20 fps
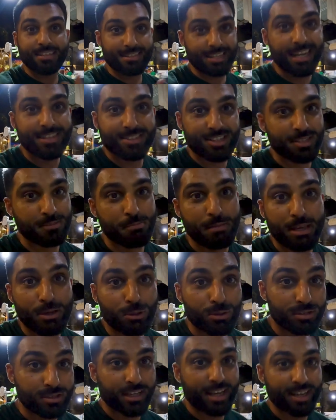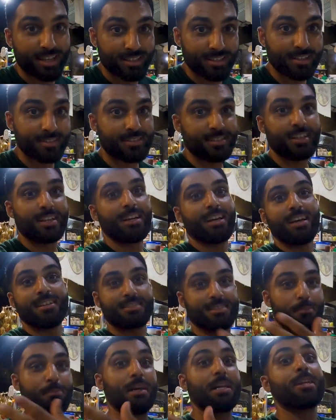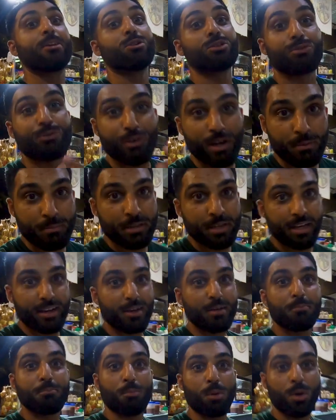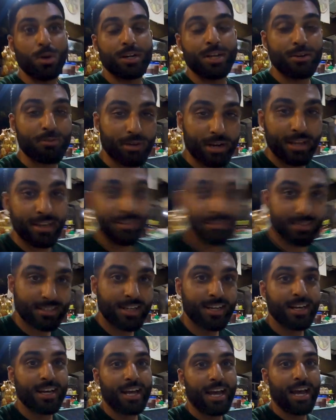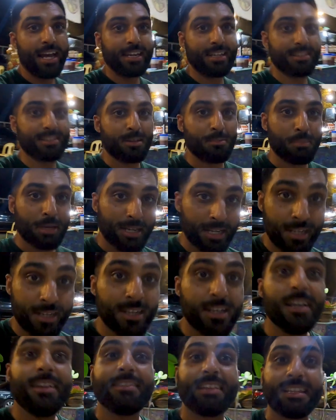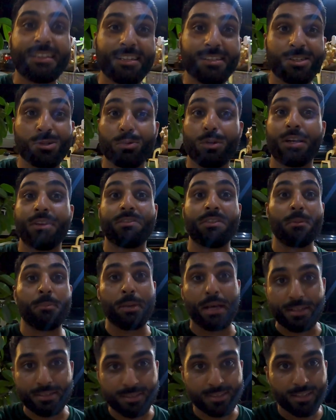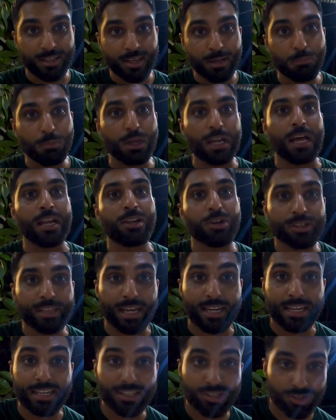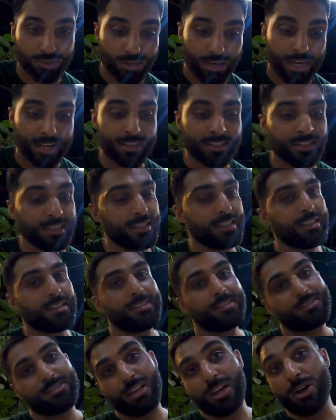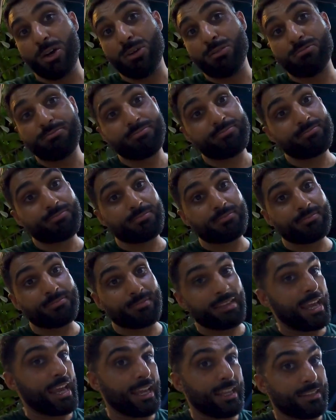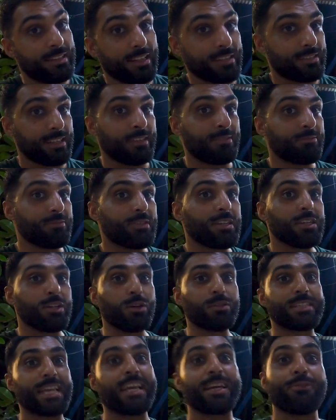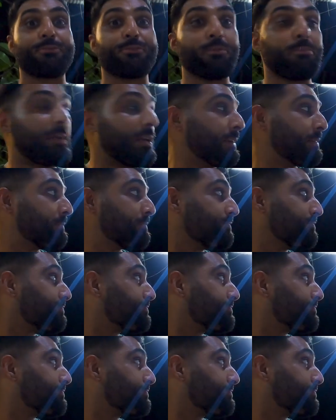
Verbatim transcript: It's not just me who's saying this. It's somebody who's from here, born and raised, and he's admitting that this is one of the best bulalo that he's tried. So, hey, listen, don't take it from me.